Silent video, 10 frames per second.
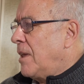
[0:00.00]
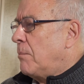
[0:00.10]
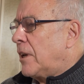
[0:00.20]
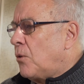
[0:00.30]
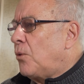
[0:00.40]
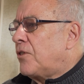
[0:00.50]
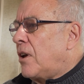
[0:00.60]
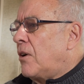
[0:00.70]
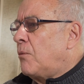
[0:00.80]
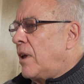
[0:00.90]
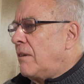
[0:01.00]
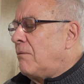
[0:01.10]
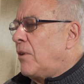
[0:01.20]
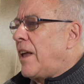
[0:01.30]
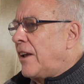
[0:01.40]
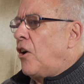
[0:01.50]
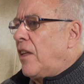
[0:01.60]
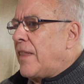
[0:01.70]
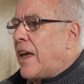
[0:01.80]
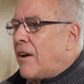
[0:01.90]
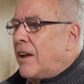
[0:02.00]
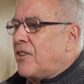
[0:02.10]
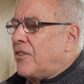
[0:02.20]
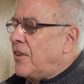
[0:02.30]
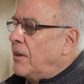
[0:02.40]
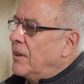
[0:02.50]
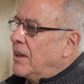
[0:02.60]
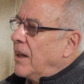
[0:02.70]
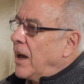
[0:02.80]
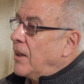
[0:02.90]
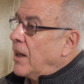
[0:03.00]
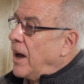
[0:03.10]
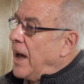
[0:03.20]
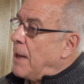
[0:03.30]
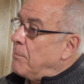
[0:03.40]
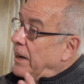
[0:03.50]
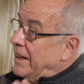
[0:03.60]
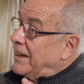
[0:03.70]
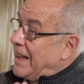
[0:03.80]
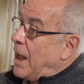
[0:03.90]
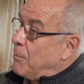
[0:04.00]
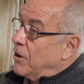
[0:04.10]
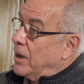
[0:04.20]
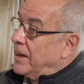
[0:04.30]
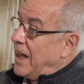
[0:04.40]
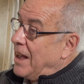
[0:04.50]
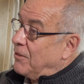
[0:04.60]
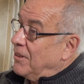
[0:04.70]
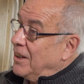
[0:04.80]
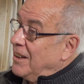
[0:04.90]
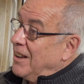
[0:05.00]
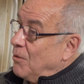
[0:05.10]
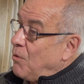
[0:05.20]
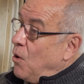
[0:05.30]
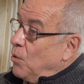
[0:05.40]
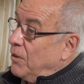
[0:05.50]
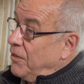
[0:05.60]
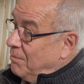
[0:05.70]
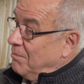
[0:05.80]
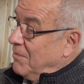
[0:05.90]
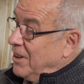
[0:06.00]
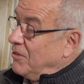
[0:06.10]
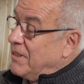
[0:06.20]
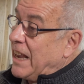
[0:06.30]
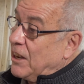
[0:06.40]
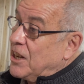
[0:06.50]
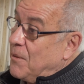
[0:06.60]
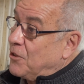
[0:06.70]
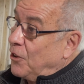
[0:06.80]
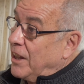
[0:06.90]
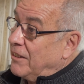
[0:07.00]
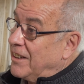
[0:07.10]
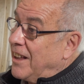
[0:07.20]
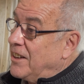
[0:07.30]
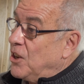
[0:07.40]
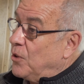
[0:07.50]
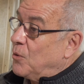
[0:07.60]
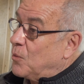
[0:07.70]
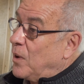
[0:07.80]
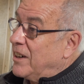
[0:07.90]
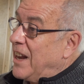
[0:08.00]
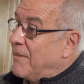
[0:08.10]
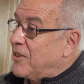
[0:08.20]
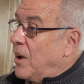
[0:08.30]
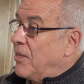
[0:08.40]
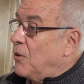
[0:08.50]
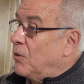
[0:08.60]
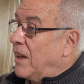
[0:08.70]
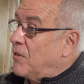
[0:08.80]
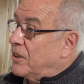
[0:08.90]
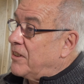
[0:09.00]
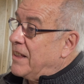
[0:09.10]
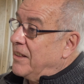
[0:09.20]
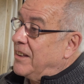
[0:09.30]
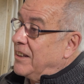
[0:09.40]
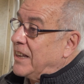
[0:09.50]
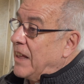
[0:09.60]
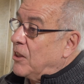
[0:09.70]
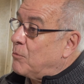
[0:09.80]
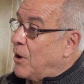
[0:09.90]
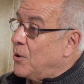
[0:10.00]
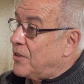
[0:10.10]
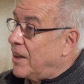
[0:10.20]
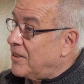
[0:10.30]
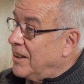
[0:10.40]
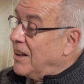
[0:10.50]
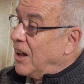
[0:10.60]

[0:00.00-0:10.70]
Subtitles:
But also, when I got there, I had my little camera, and it had a roll of negatives on it, and I knew there was one left. So I thought, I've got to take this in to get this process.